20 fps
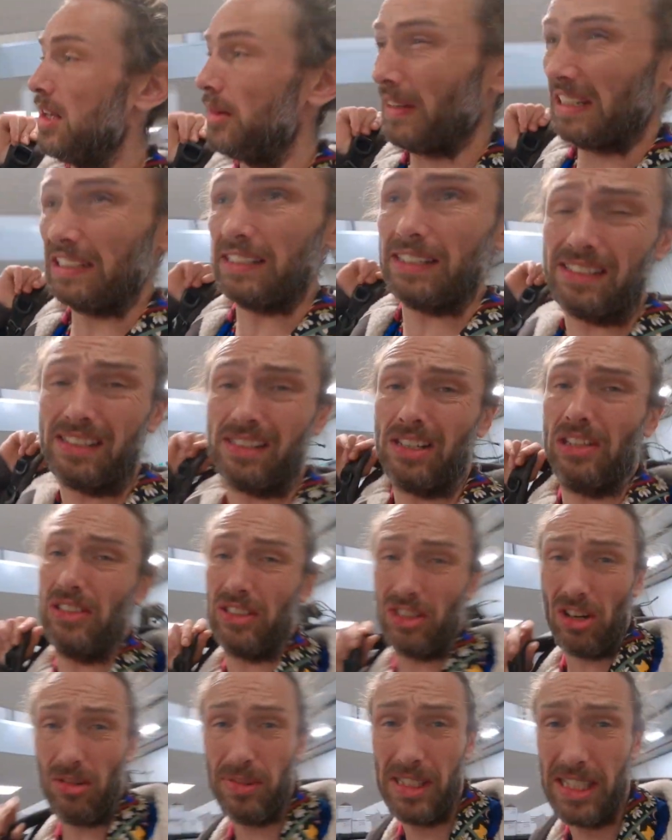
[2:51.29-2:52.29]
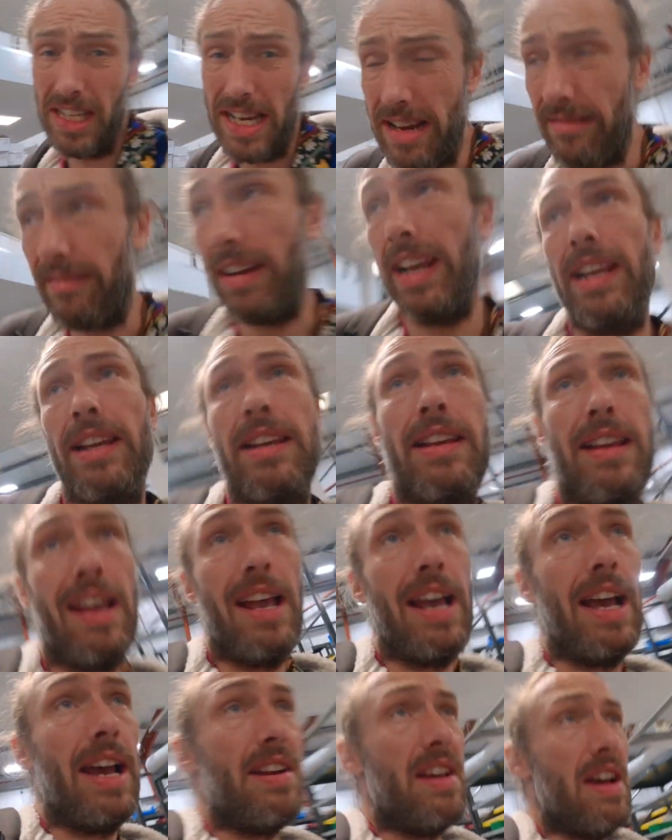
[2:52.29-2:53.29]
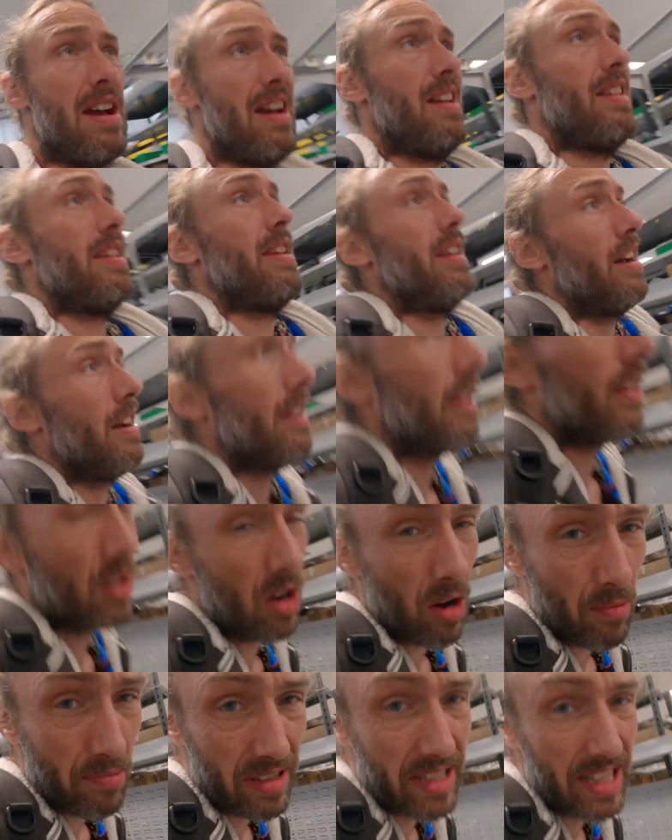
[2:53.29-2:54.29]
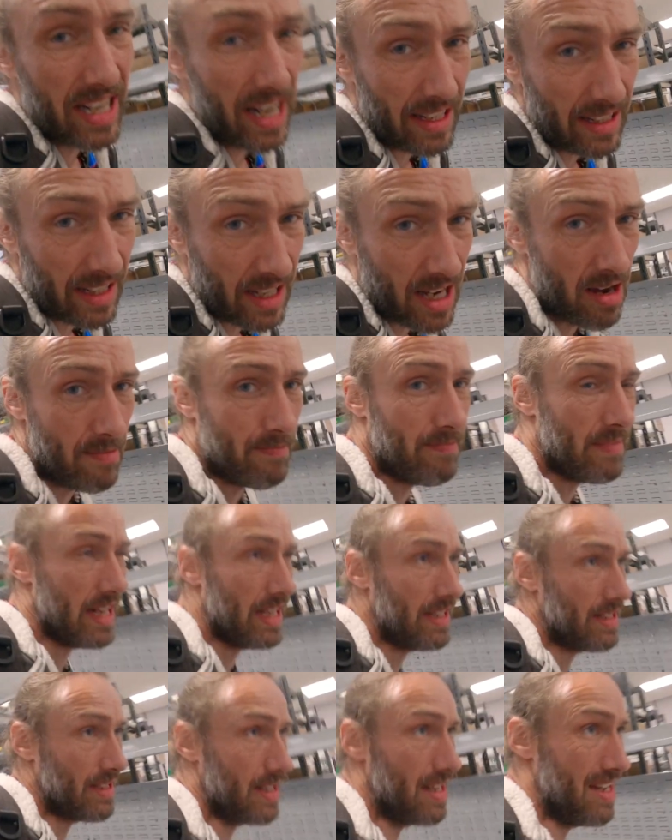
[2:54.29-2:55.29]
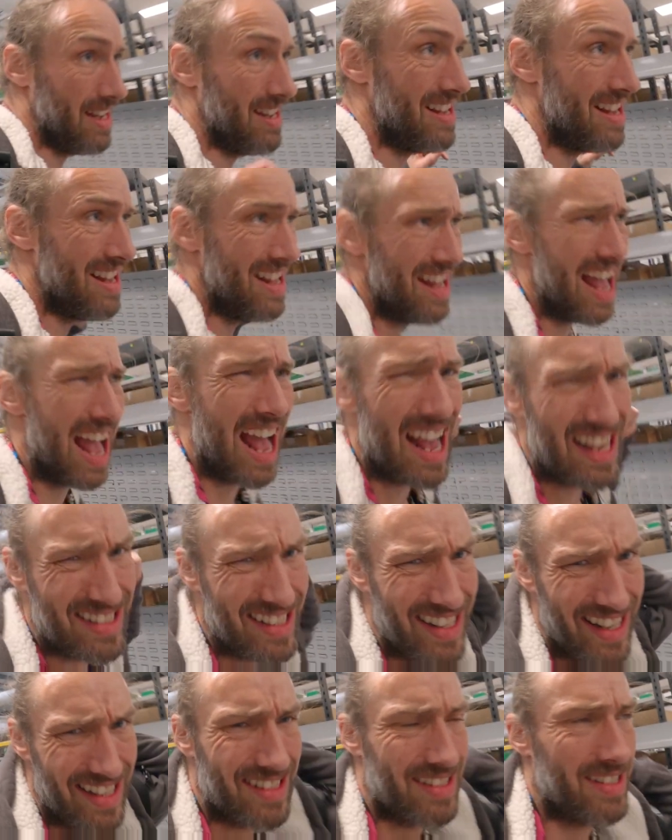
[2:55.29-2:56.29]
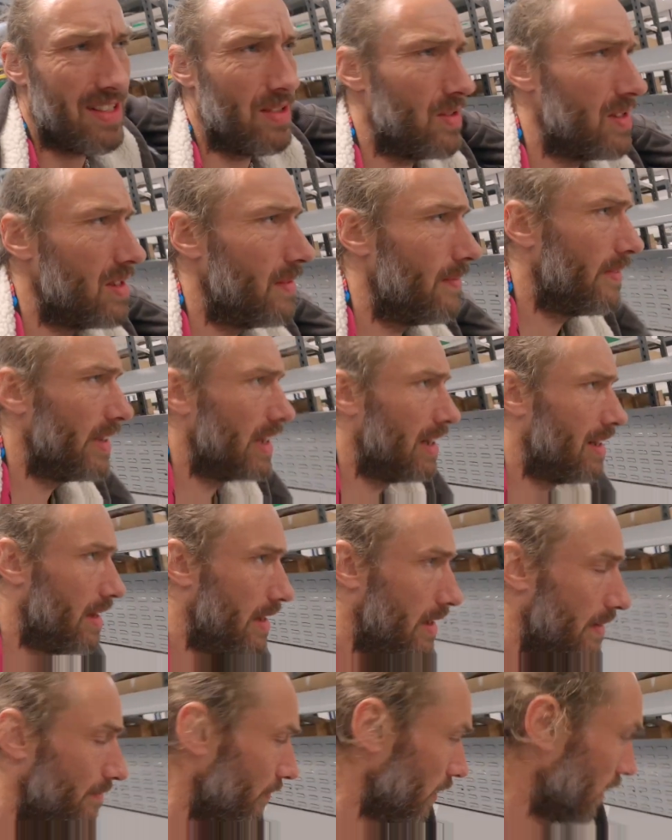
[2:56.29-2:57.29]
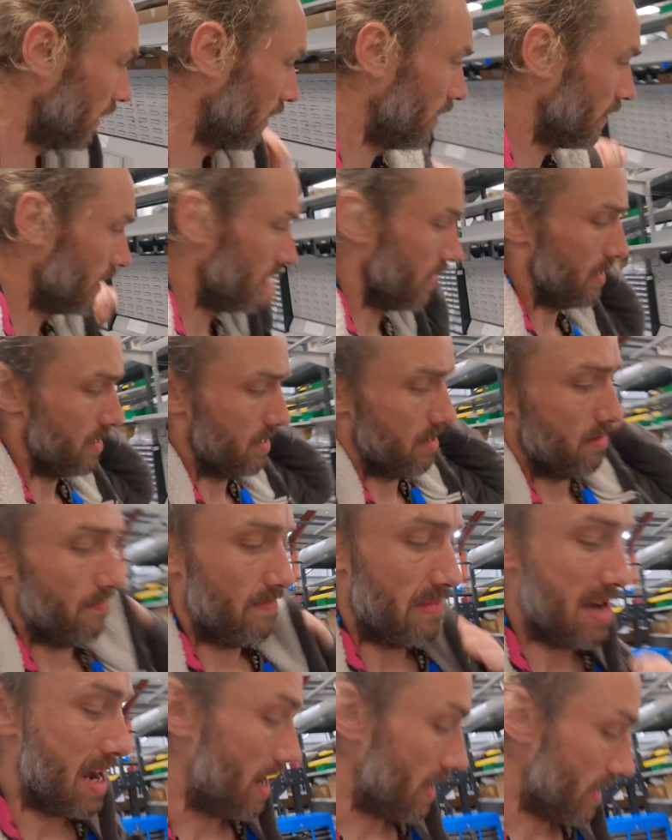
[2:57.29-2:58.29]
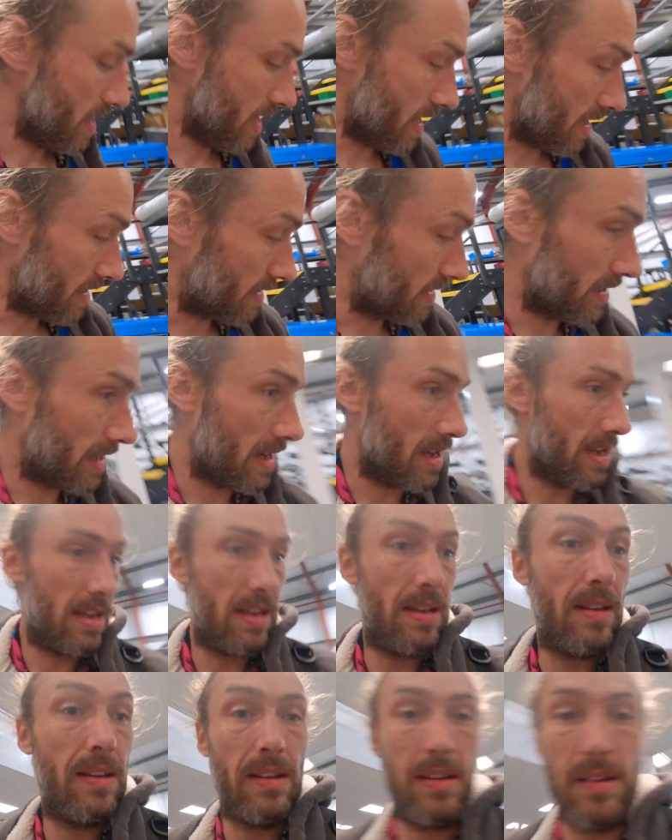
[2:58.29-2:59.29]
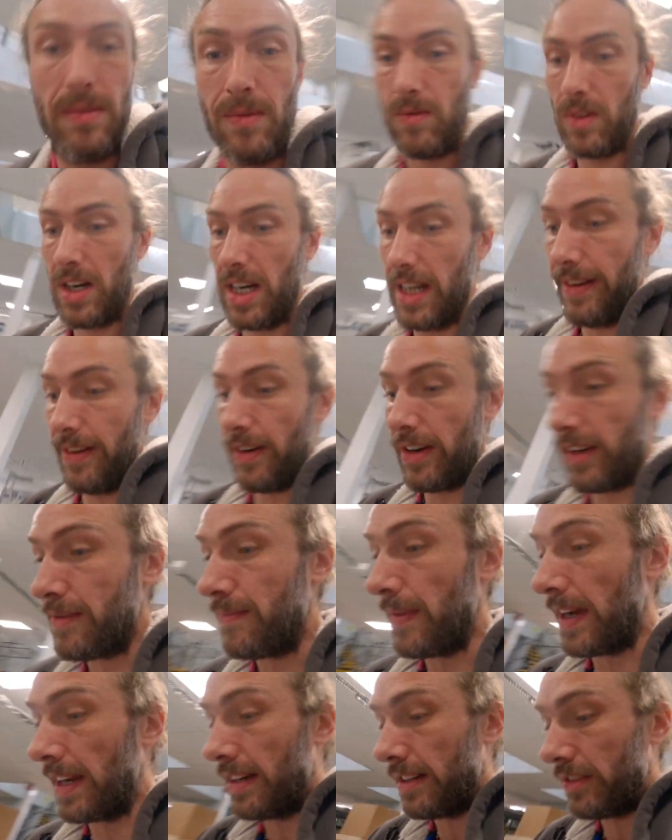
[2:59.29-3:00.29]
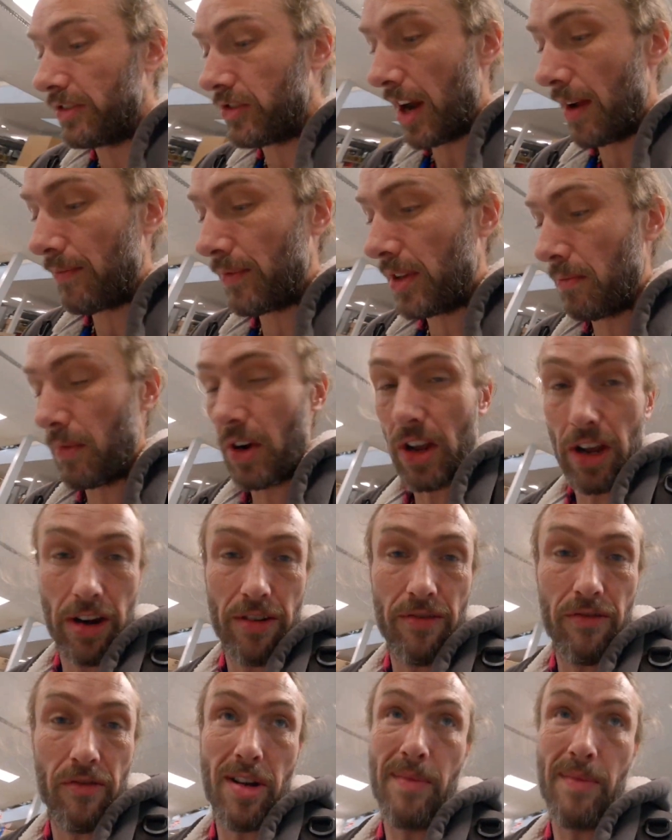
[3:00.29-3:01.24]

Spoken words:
because it's so top secret and, you know, got to protect the company's assets or something like that. But yes, really nice, man. Trapped in my own